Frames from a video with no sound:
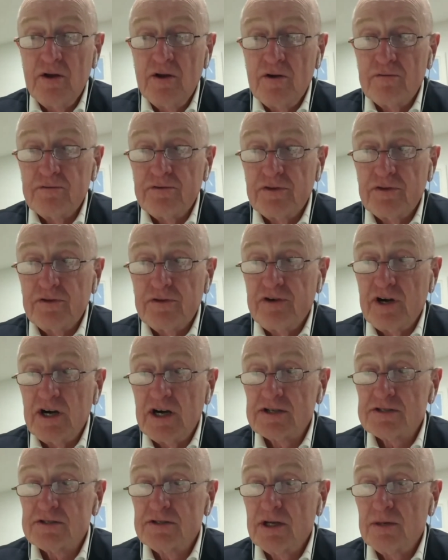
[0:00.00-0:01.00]
for the
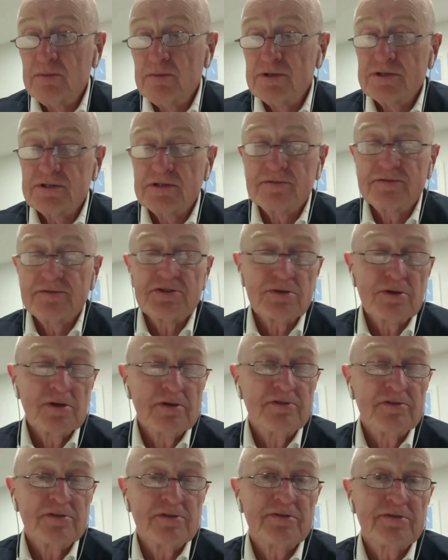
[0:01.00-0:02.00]
vast numbers of
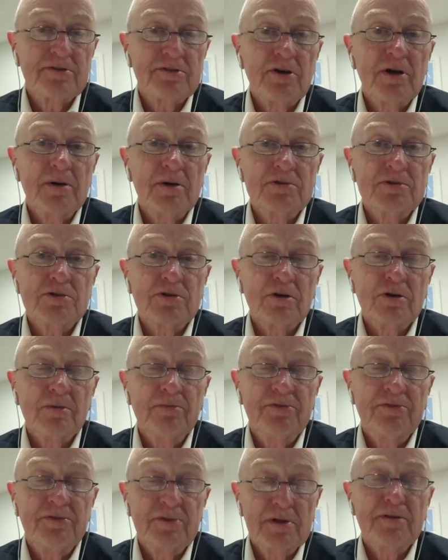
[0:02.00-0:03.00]
service type
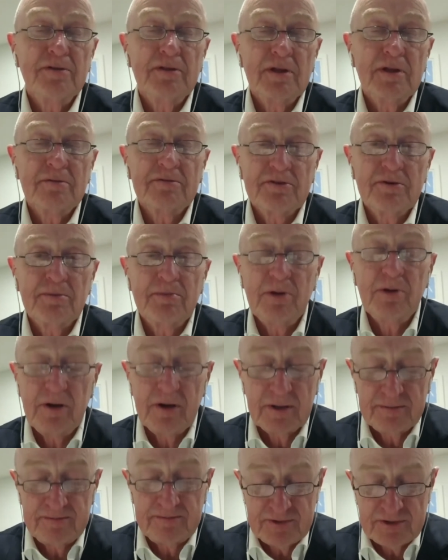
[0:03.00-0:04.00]
jobs in the
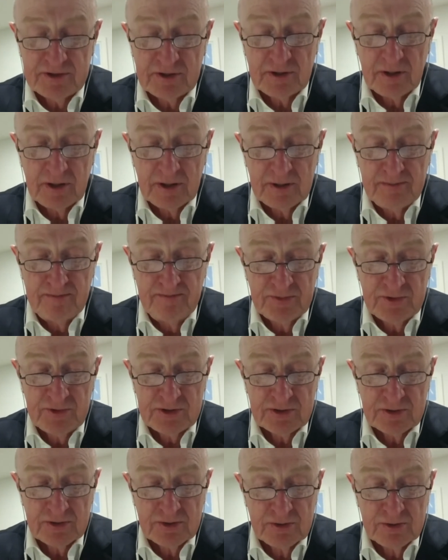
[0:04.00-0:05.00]
supply side
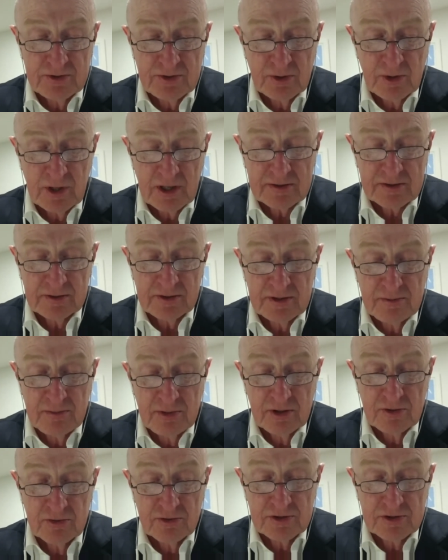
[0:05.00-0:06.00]
to actually
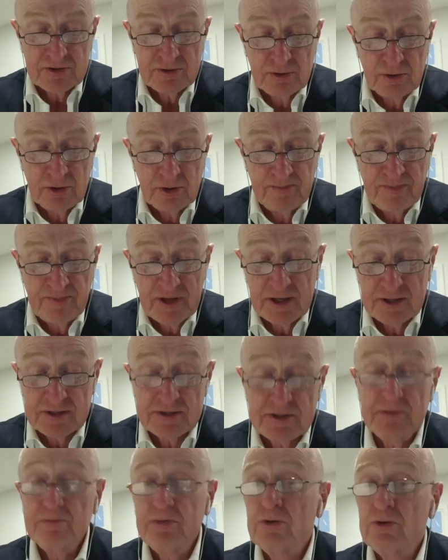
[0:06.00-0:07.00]
be restored. And it's
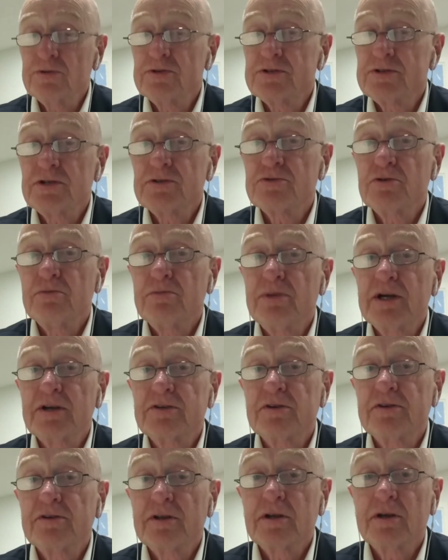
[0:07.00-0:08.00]
important central banks,
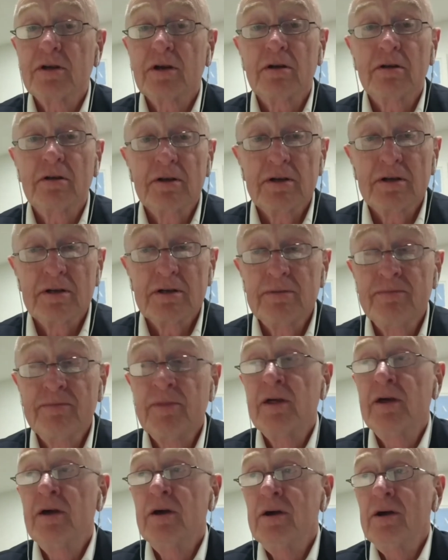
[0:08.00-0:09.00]
I think, are clear
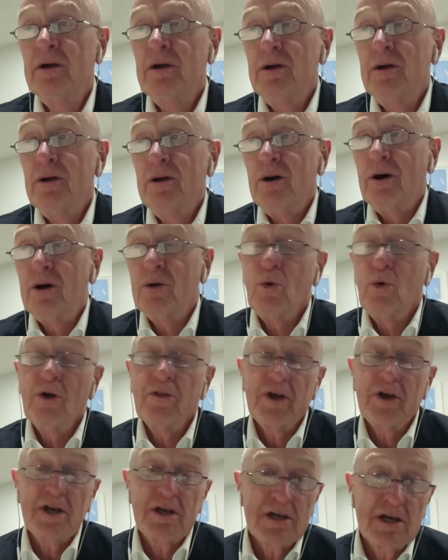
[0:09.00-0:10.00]
on what
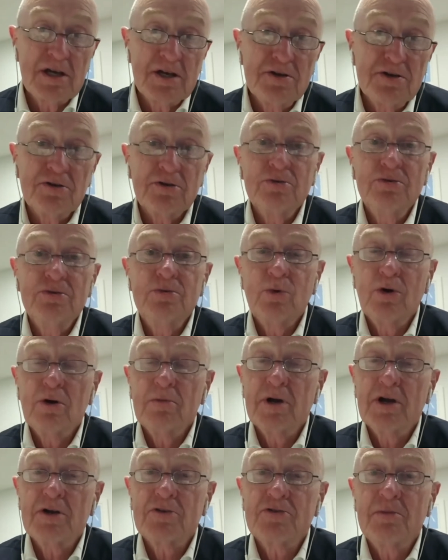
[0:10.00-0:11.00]
they can do, what
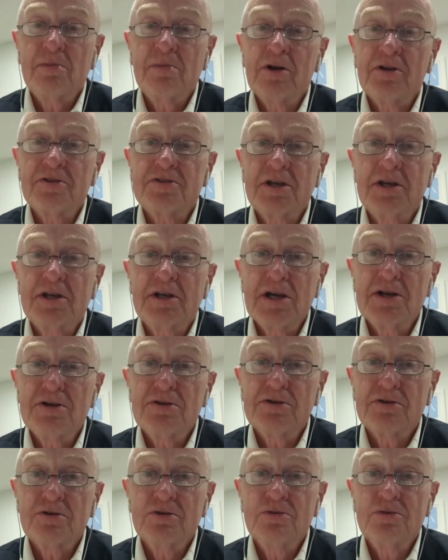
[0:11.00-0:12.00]
monetary policy can
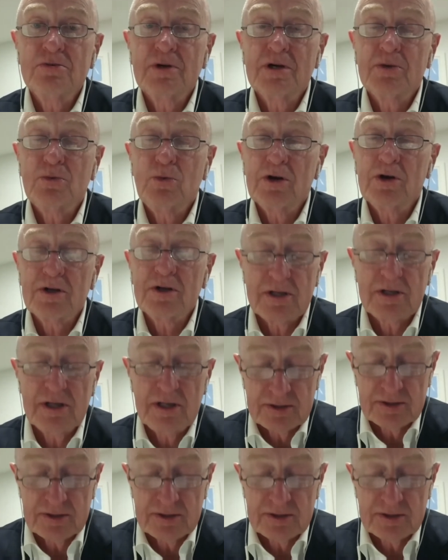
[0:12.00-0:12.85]
do and what it can't